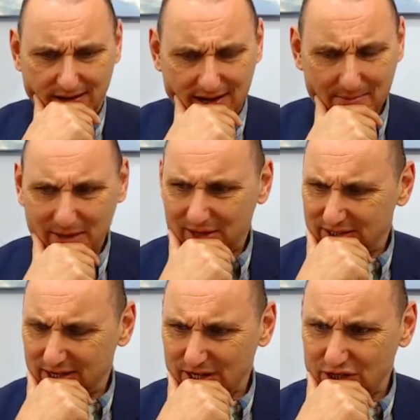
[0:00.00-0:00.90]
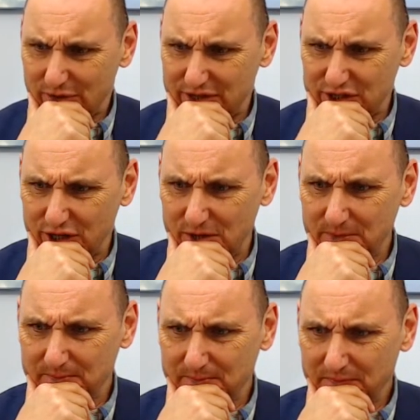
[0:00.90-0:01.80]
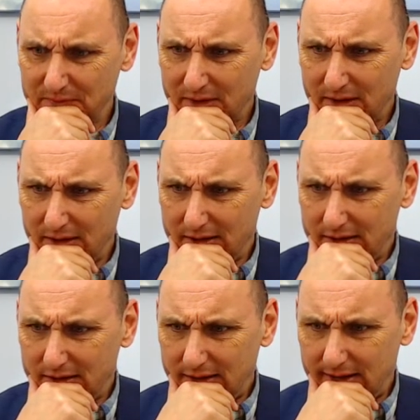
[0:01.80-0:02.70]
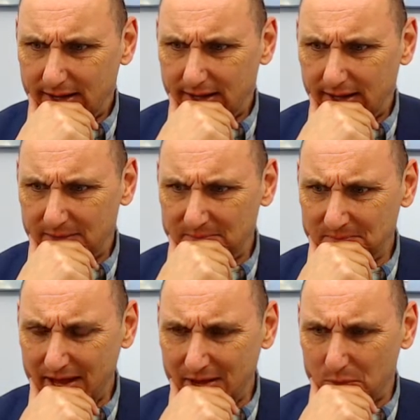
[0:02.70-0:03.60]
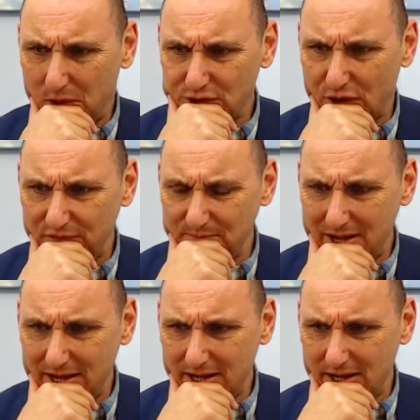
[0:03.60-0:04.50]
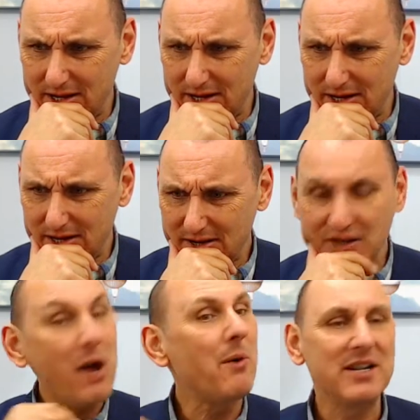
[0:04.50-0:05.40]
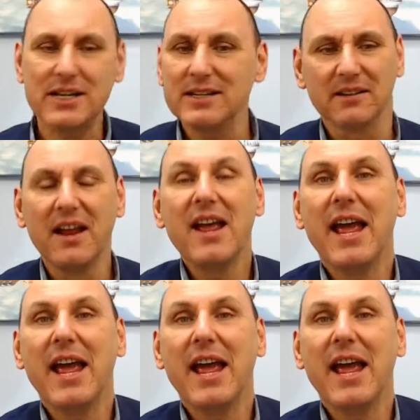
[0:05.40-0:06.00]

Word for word: Let me think. Did I show it to you? It was of me. No, I didn't.